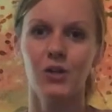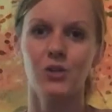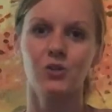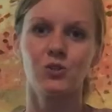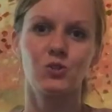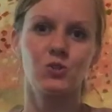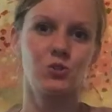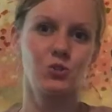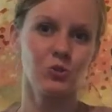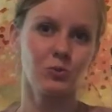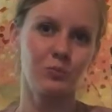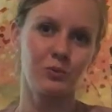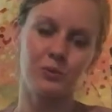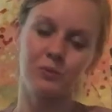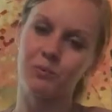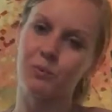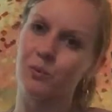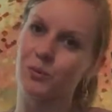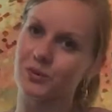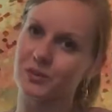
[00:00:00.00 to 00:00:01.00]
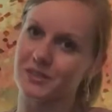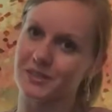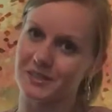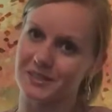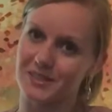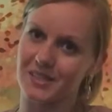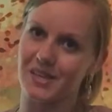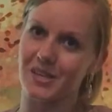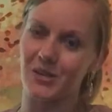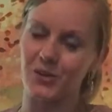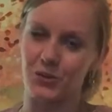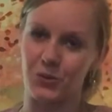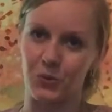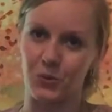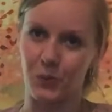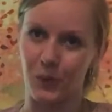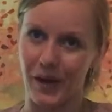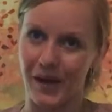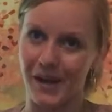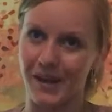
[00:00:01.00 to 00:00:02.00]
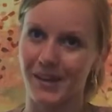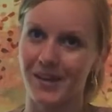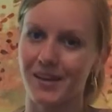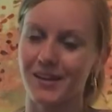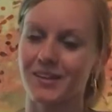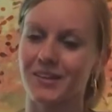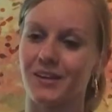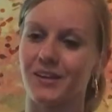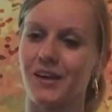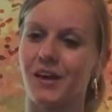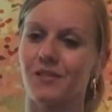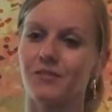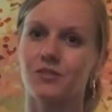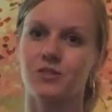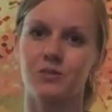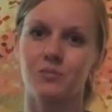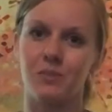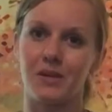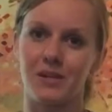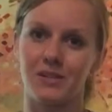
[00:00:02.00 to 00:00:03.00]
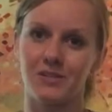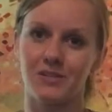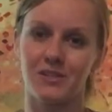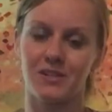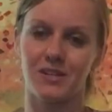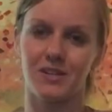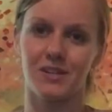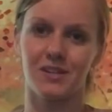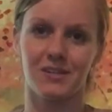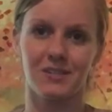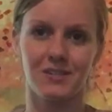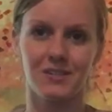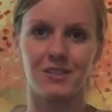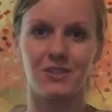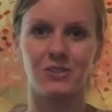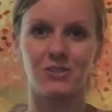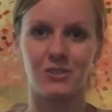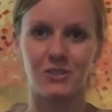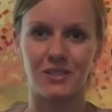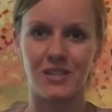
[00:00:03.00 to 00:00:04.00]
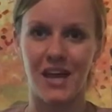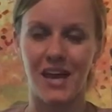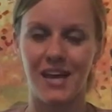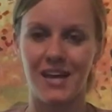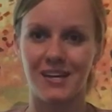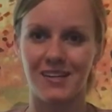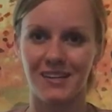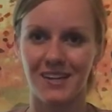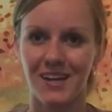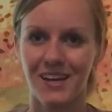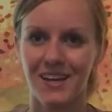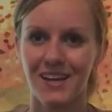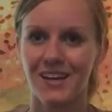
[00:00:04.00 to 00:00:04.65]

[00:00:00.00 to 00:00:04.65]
Super important either way, that you have a space to entertain.